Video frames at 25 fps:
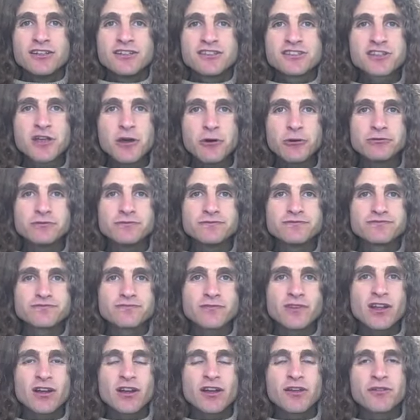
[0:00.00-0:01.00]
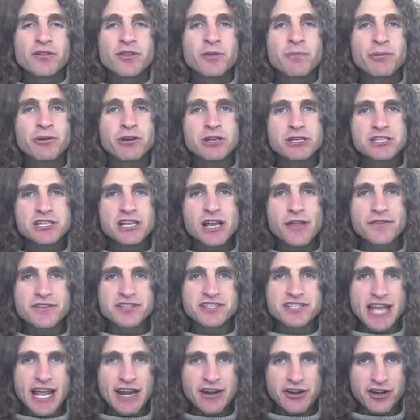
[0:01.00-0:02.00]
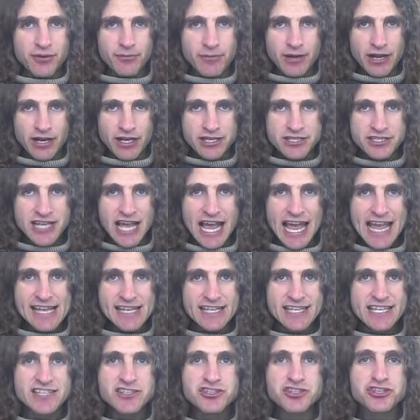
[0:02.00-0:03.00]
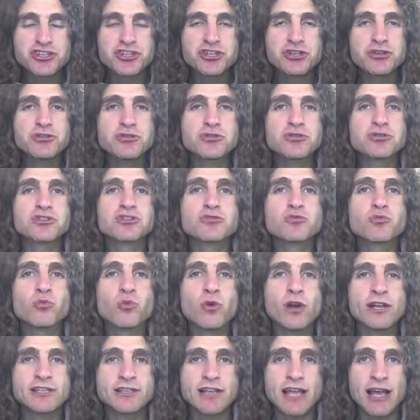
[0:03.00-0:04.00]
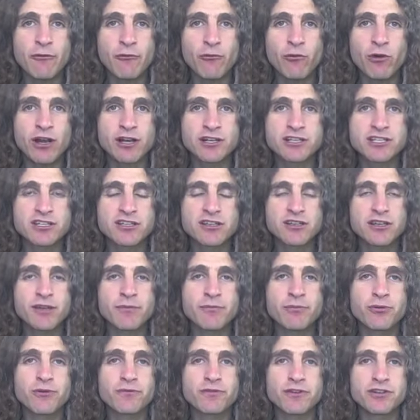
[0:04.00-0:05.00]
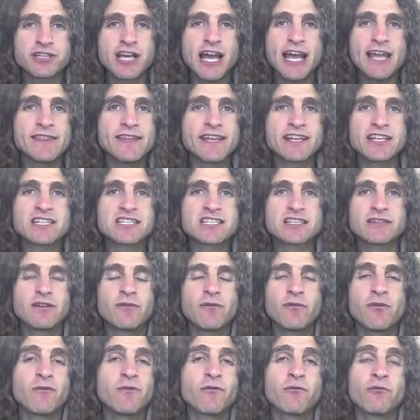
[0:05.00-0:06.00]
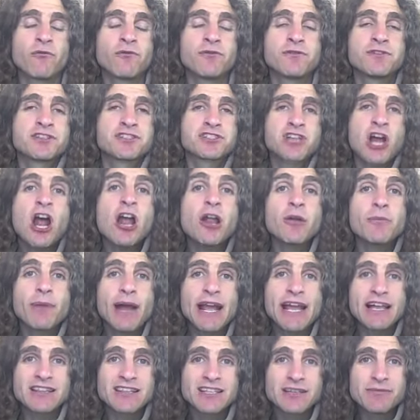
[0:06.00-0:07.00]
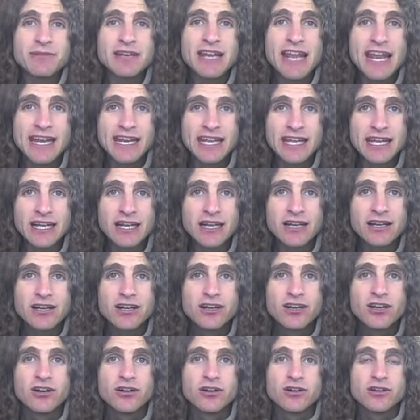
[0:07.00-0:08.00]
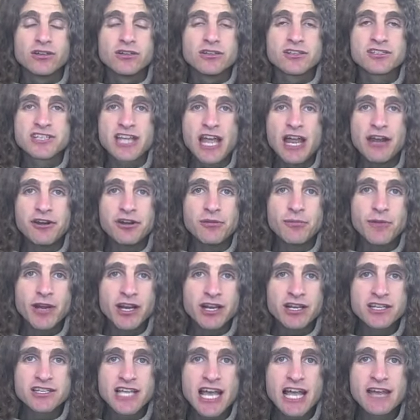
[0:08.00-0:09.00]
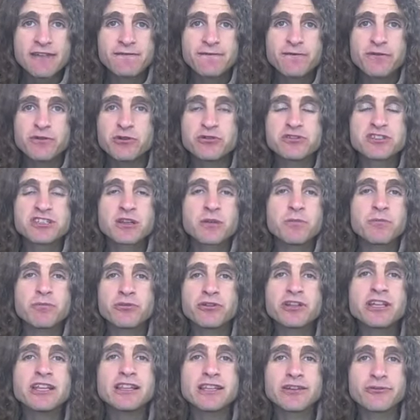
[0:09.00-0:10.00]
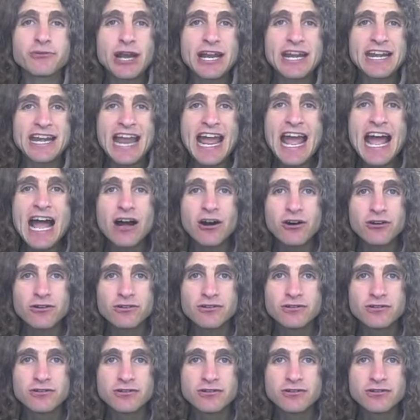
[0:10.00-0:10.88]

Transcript: So the person on the standard American diet can choose where to improve their diet, and they can just start by eliminating standard American diet foods completely right now.